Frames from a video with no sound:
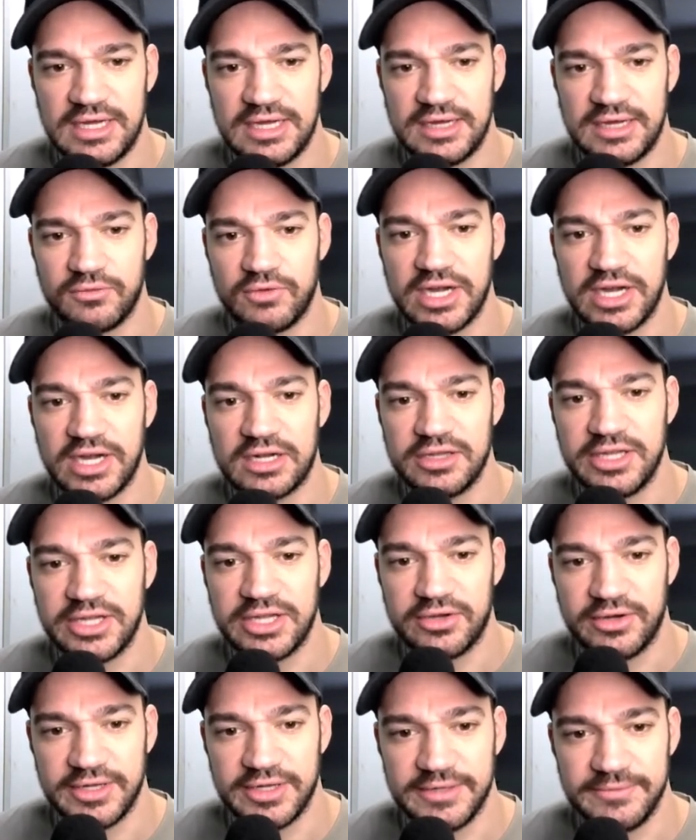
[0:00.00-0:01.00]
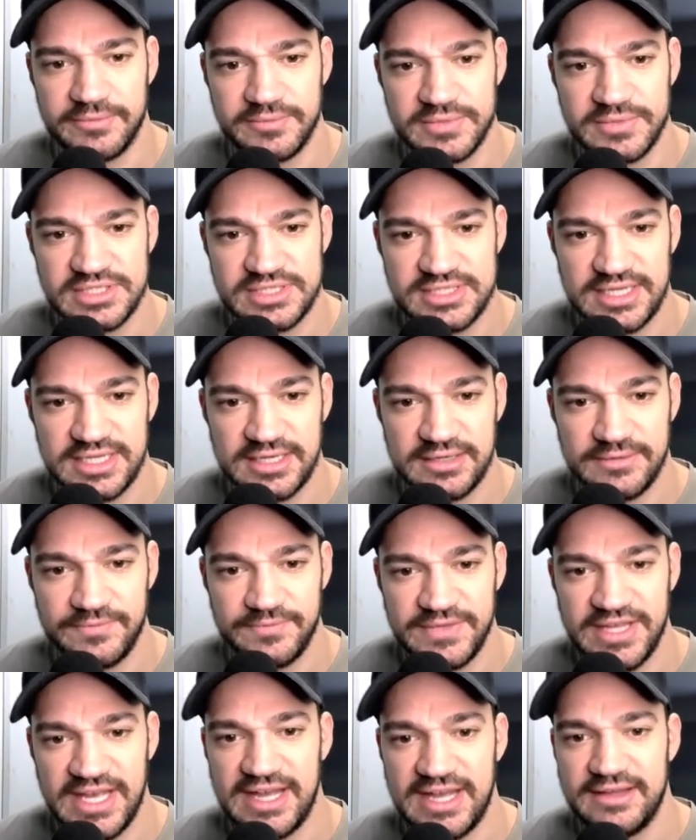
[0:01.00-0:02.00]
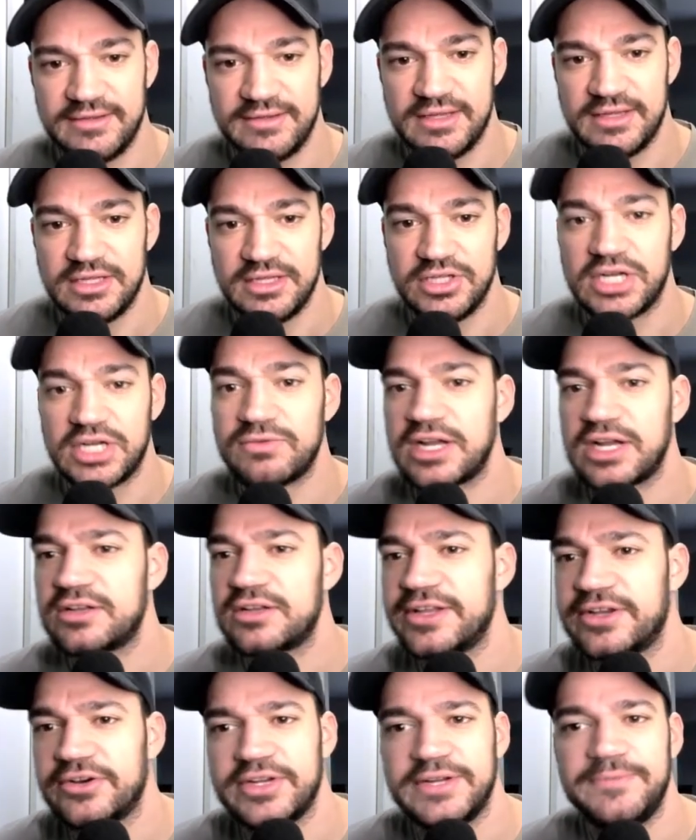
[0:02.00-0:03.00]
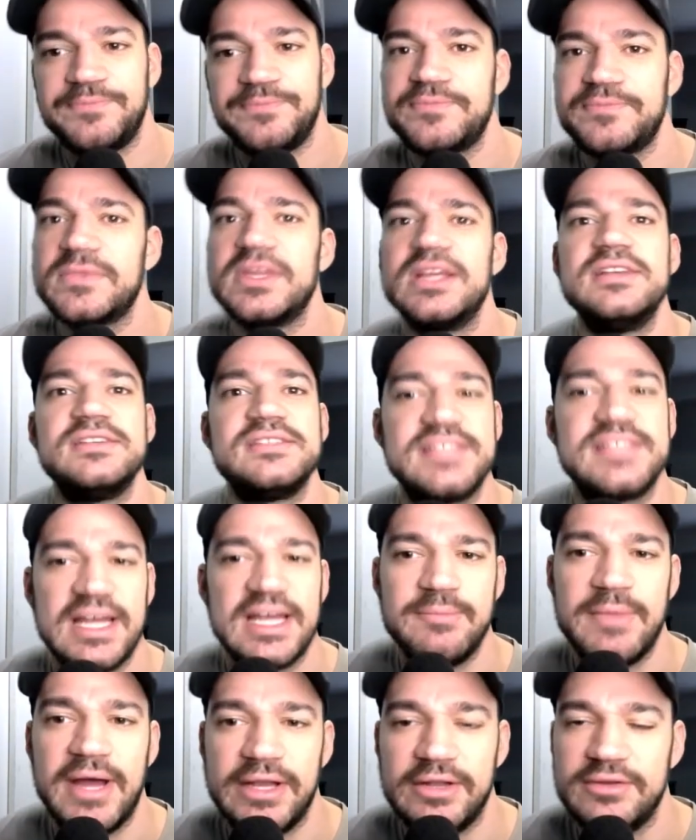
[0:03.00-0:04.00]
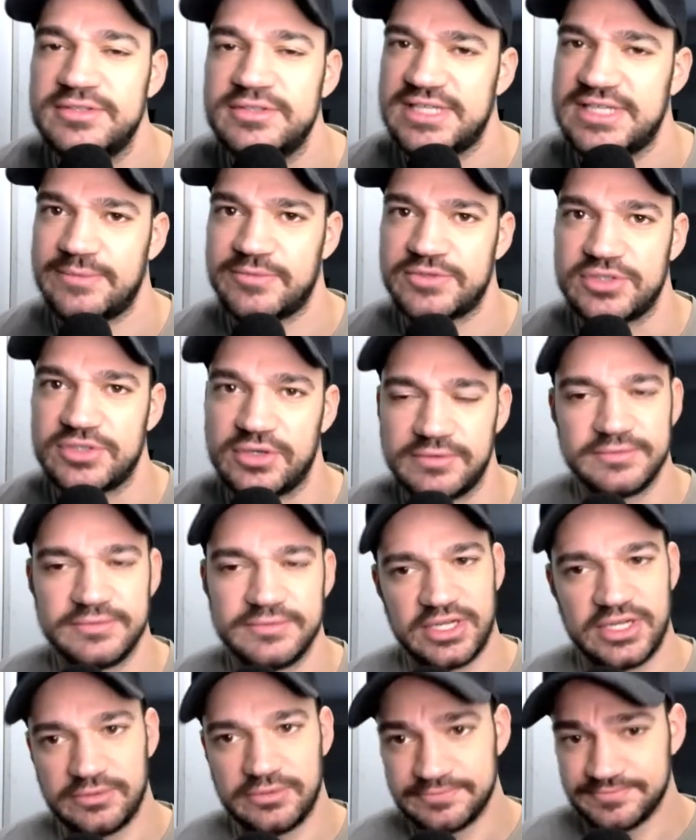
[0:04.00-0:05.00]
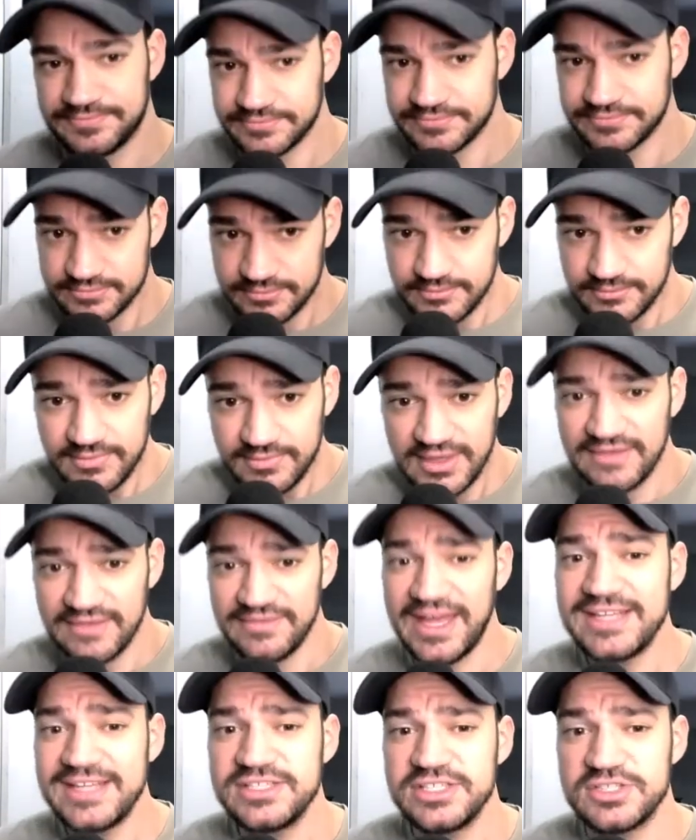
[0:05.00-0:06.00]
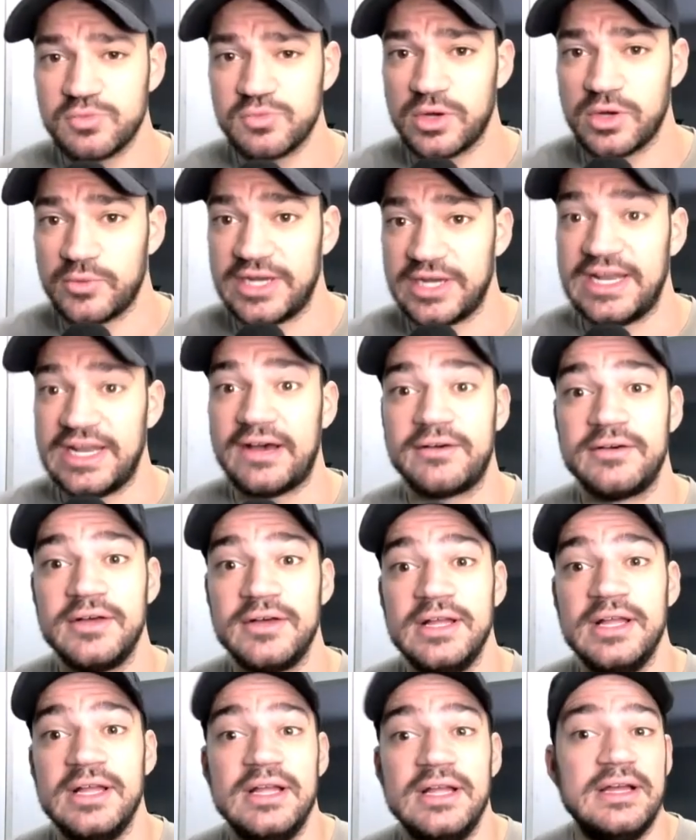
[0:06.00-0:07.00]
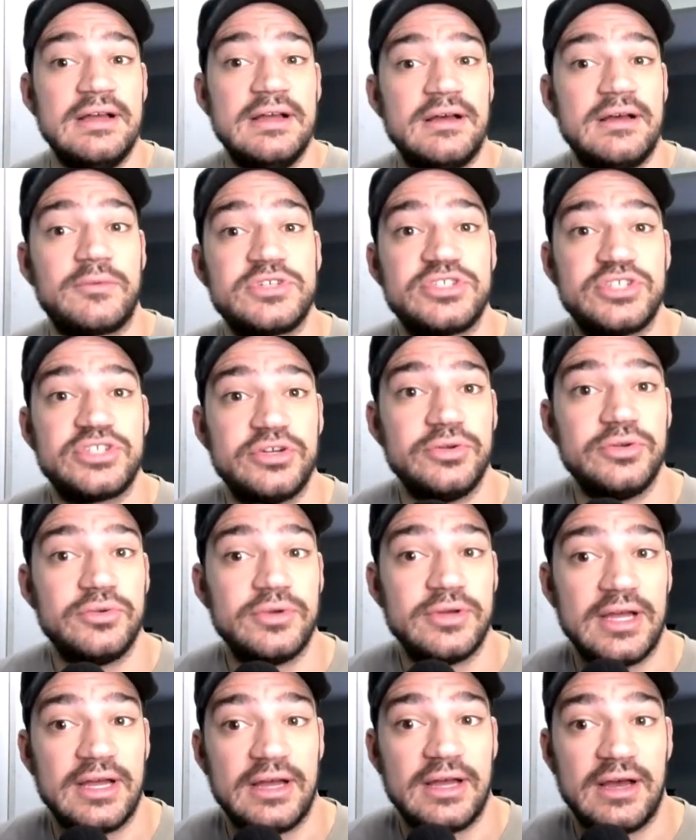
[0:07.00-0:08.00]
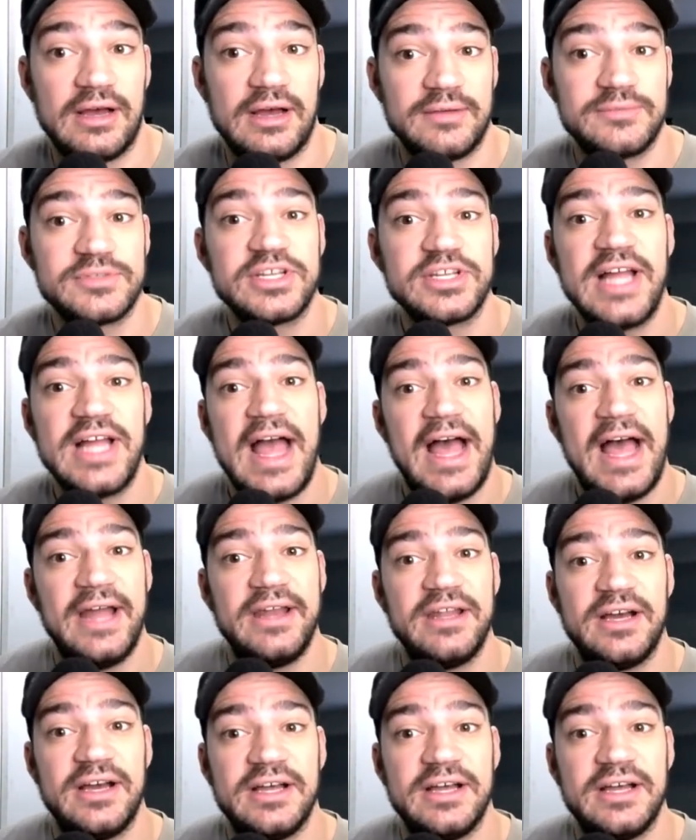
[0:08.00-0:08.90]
right click on it. Let me see. Yeah, you can right click on it, same menu, same result. So that's just one way. Now I want to show you, I'm just going to add a